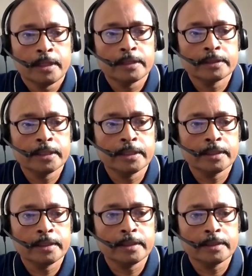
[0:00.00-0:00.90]
And
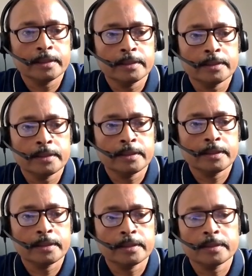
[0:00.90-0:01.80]
then
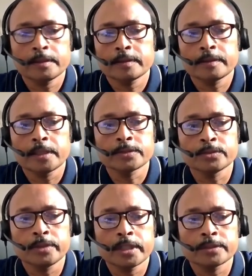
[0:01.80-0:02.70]
as
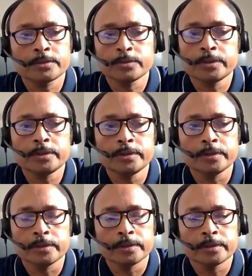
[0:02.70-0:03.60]
soon as
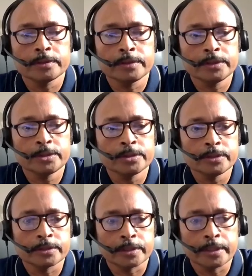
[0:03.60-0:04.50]
we reach
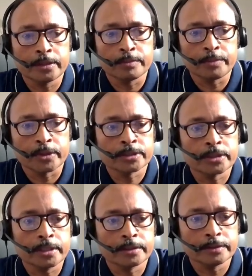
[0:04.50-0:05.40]
this end of voice
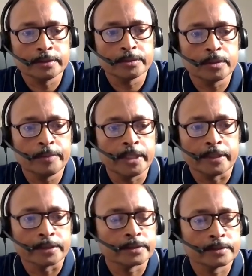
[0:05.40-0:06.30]
chat, it will be
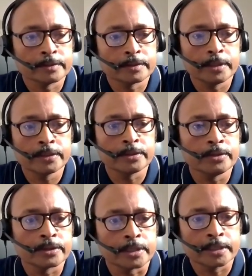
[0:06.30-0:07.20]
ended.
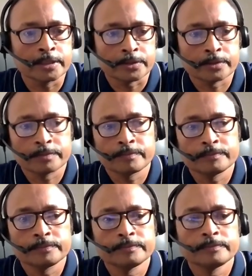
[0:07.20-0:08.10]
st.success.
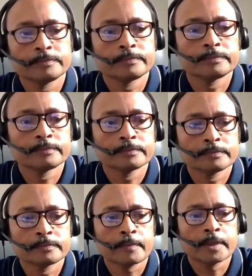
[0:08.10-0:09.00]

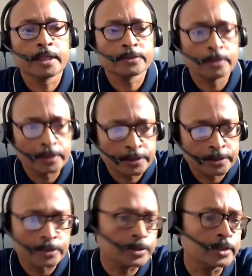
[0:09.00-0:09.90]
That's all. It's
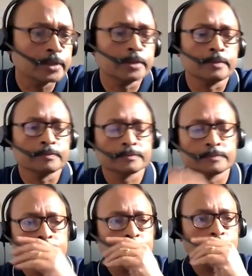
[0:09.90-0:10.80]
just a
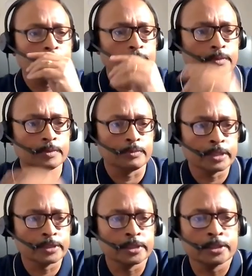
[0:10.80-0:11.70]

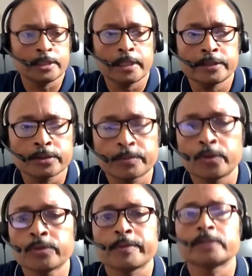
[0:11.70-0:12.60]
160 lines of
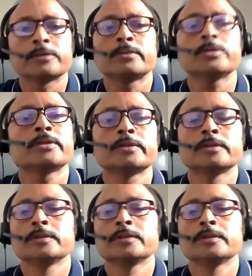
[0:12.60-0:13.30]
code, Python code.